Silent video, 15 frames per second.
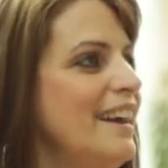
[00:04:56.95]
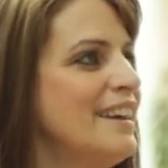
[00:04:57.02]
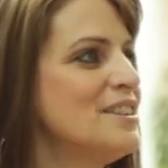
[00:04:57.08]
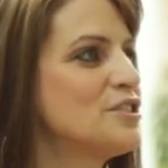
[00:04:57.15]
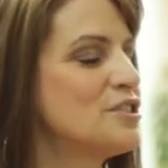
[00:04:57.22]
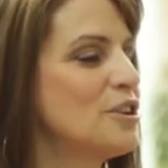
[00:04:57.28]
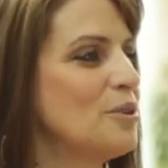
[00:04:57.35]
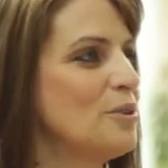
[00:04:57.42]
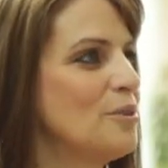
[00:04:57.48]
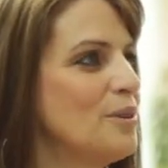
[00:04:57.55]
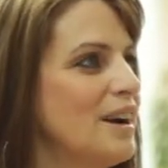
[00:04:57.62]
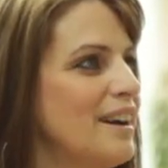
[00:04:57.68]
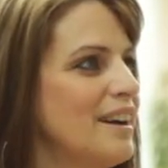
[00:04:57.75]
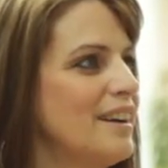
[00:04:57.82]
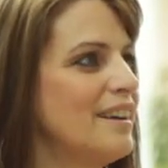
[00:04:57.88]
And
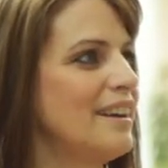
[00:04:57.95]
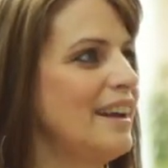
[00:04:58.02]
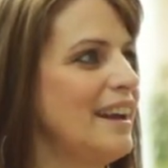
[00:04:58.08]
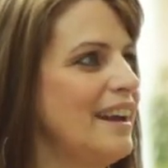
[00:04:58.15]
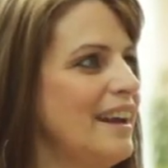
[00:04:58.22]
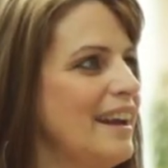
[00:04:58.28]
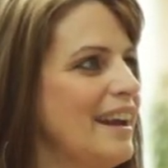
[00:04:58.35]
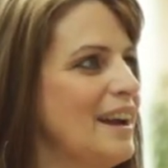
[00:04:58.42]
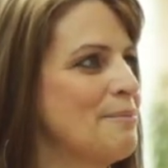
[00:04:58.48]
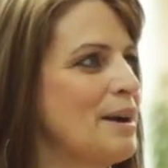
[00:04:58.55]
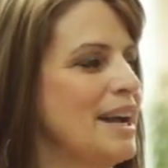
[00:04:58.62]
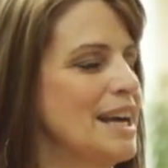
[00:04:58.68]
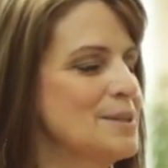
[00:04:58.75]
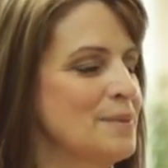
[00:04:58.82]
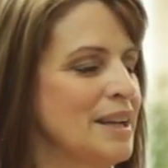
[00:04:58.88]
so, uh,
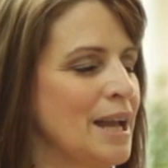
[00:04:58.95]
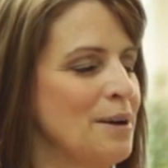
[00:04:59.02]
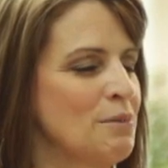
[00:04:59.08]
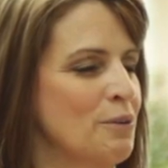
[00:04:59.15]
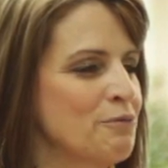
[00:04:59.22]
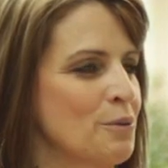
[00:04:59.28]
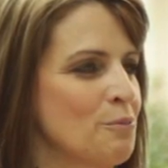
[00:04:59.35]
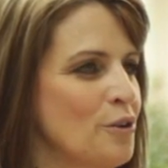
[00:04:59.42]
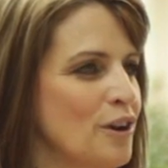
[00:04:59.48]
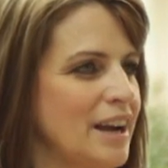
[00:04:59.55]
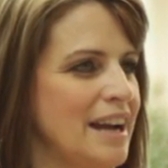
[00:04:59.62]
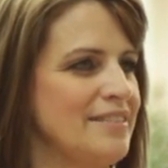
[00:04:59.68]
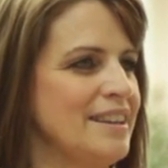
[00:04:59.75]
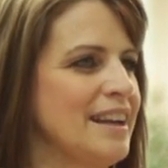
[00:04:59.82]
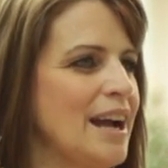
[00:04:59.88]
my husband came home from work.
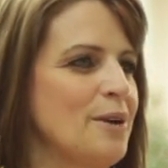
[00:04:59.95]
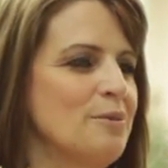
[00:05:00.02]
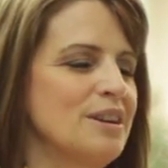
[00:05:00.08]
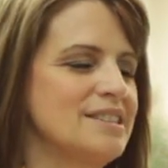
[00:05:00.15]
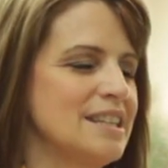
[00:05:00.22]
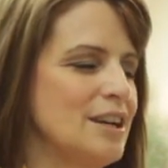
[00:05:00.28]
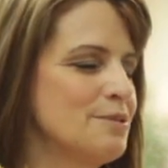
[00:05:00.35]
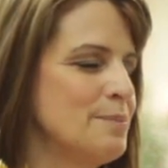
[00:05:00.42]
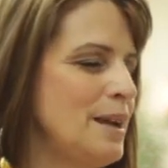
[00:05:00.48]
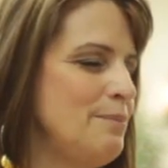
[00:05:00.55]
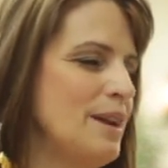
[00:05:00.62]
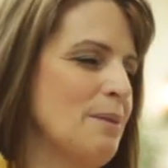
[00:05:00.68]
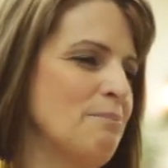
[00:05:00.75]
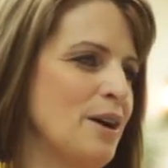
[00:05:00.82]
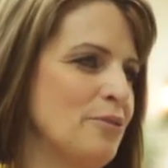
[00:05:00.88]
I think I want to say it was
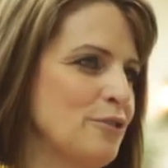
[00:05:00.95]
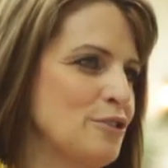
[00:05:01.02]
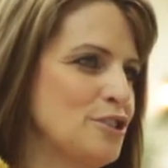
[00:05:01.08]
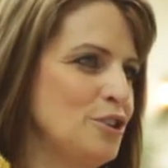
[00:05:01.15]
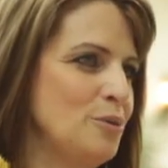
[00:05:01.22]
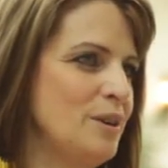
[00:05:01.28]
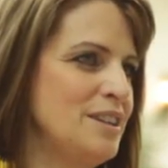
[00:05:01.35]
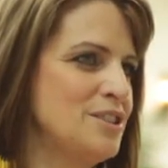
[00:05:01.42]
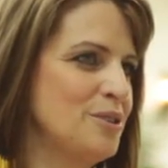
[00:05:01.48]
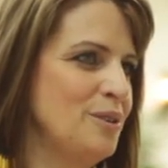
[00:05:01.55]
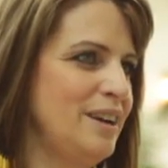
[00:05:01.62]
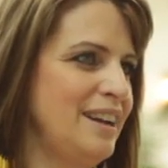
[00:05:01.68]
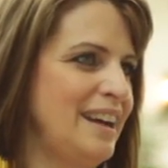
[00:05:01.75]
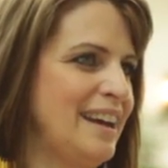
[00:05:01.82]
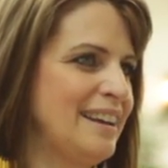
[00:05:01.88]
maybe a month or two
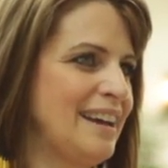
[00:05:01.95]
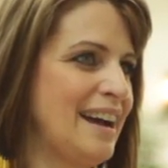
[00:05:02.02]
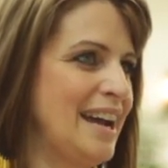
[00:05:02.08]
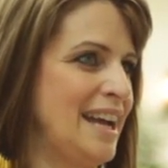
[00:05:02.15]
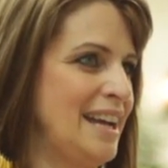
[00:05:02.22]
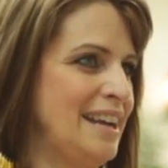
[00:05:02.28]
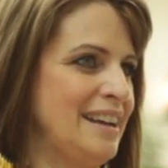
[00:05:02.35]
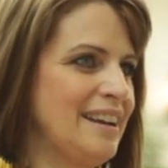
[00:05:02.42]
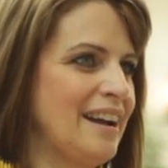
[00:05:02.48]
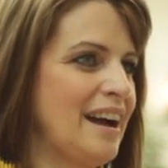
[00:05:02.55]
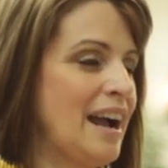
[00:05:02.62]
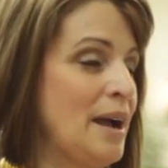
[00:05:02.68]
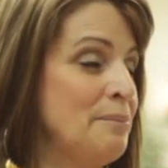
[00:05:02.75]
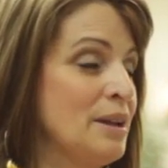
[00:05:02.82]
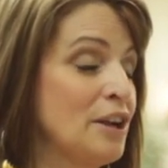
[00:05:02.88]
into it, and I,
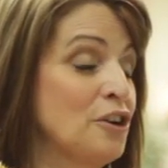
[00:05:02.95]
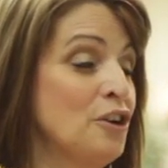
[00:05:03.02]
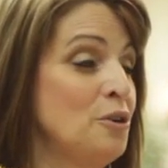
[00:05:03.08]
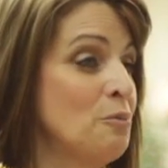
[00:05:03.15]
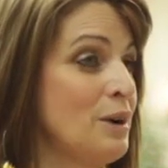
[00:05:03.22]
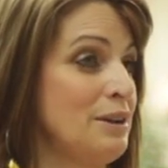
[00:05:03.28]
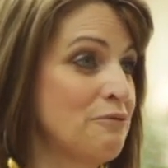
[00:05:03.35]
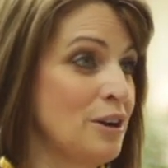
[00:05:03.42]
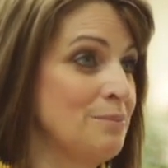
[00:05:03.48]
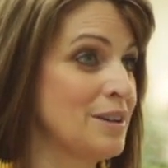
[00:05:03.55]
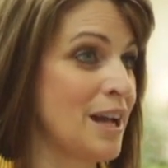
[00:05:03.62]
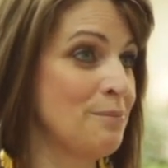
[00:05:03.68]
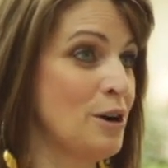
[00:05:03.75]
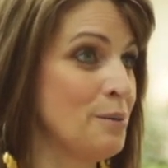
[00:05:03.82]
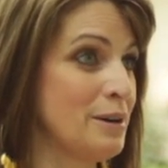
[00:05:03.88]
I mean, I couldn't wait for him to
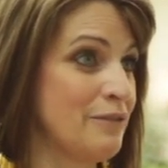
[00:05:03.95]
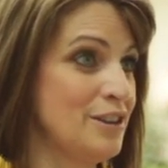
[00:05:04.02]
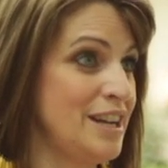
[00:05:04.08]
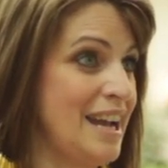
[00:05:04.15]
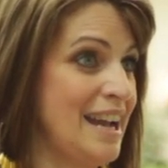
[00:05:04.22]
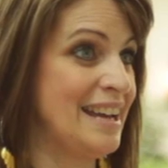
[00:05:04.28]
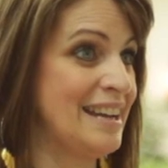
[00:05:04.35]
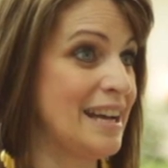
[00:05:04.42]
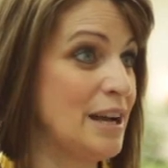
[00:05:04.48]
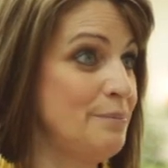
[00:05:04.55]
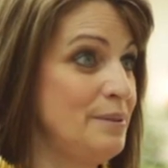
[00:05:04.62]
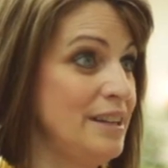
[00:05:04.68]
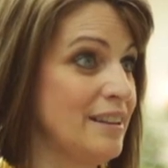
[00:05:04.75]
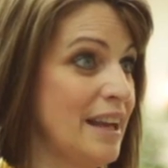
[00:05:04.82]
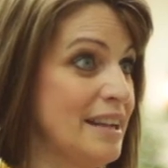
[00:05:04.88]
come home every and
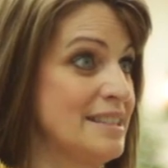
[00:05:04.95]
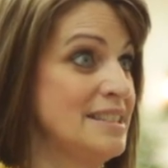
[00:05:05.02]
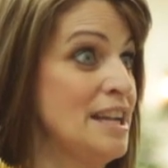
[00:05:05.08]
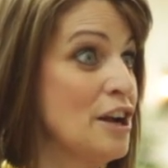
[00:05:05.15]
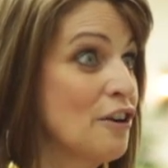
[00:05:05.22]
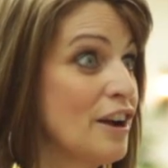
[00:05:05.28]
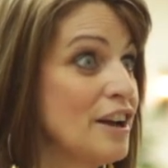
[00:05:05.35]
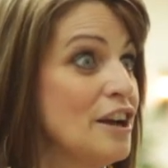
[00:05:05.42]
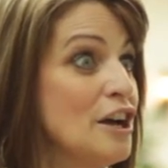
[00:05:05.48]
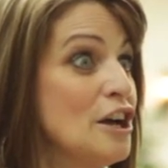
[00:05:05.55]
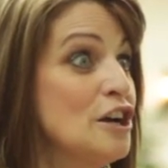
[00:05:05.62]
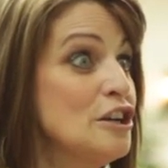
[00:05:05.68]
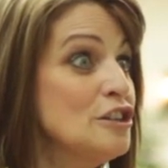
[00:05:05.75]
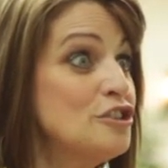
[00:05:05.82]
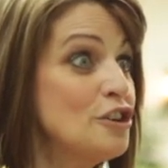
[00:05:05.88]
I'd be like, Sierra,
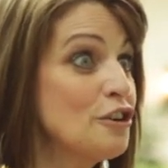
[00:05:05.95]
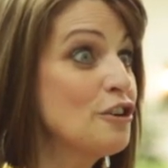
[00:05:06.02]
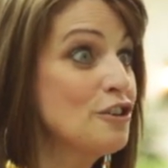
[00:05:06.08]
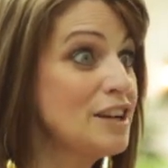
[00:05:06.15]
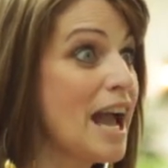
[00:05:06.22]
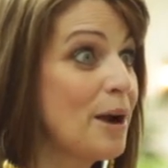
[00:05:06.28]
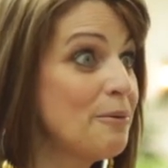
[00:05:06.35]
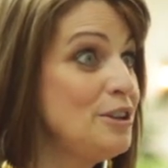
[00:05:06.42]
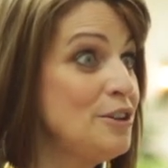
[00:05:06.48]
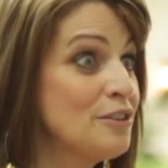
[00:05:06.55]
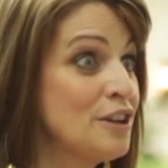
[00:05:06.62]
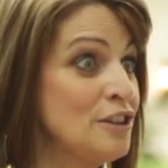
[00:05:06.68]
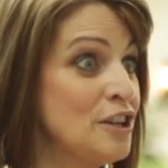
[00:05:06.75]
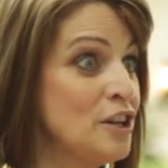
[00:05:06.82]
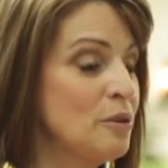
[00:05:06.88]
show your dad what you
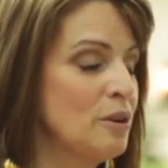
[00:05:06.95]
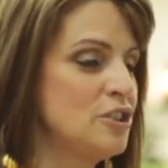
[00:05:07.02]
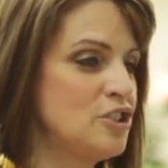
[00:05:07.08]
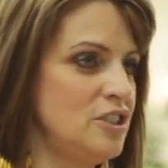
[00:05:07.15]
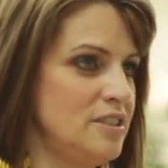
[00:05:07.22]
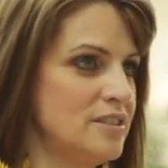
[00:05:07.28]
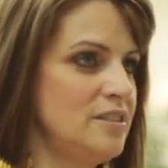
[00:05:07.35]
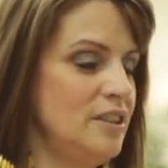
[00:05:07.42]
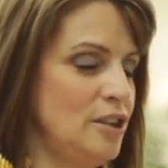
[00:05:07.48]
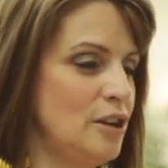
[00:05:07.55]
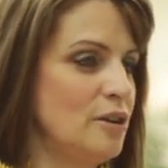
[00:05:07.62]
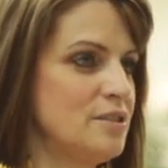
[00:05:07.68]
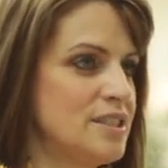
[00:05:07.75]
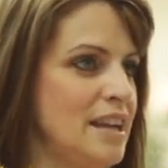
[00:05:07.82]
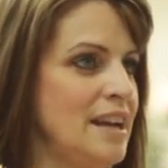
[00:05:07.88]
can do, and she's, you
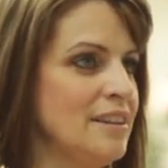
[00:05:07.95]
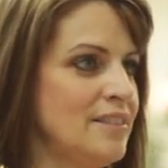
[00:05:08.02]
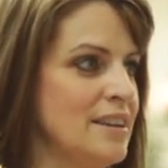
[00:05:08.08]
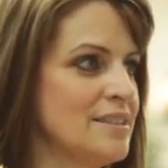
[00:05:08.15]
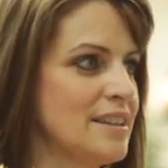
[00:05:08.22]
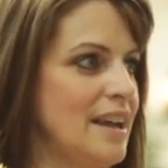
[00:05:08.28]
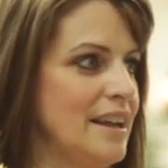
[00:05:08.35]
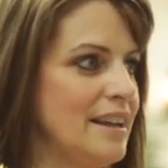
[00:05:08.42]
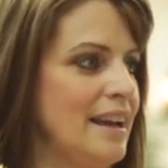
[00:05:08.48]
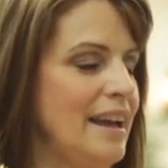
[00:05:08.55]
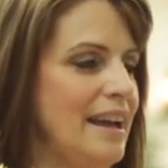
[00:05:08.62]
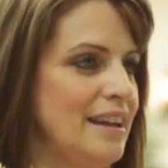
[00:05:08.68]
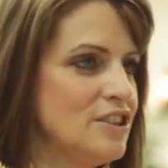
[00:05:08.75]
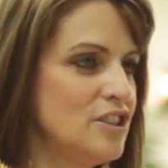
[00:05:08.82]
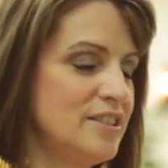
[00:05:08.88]
know, saying things like,
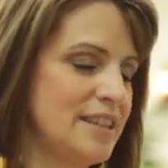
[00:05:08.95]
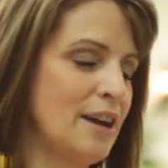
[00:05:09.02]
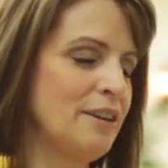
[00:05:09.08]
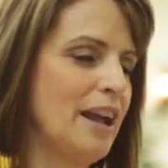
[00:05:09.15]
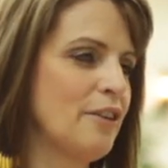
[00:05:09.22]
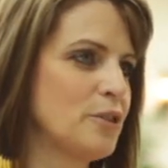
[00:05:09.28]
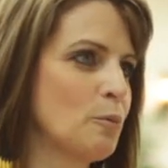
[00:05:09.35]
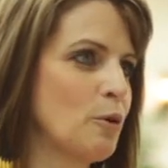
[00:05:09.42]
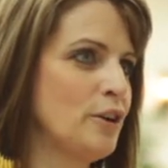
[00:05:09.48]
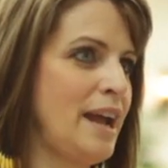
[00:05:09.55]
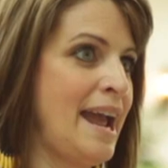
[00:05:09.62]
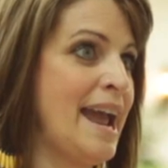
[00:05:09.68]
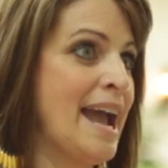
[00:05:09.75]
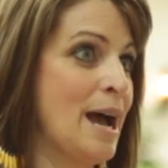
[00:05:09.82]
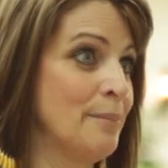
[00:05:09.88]
she's sounding out the word
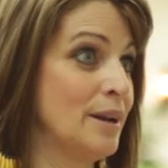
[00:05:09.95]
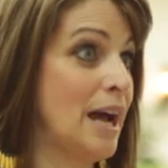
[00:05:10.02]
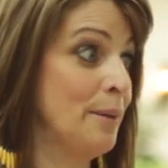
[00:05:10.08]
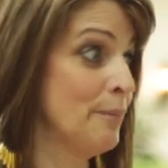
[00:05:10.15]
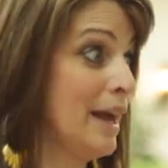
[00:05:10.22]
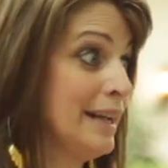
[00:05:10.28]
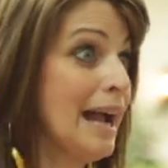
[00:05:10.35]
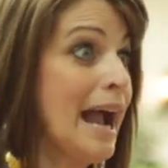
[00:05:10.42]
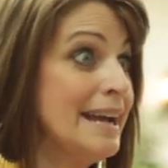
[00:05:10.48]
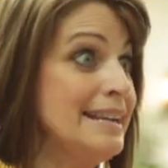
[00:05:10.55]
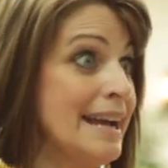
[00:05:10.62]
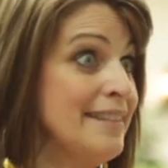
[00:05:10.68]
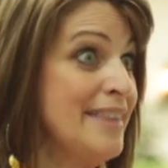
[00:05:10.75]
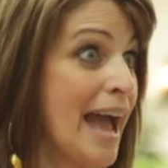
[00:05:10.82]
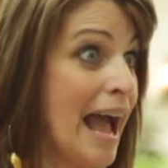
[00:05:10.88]
am, and I'm like, I
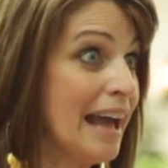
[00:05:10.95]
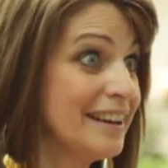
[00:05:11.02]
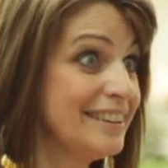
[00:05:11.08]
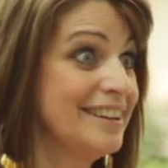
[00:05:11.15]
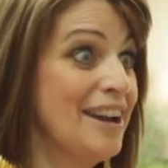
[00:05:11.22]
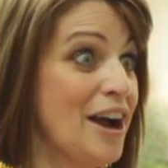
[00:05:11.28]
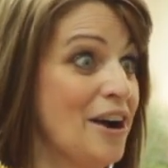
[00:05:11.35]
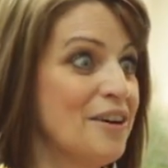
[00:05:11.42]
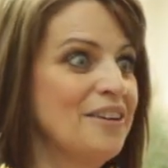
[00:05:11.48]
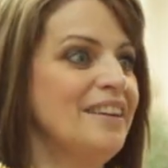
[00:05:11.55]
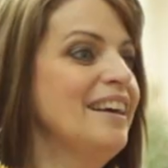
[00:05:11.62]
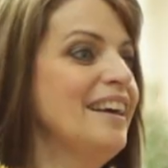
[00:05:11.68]
did that, you know,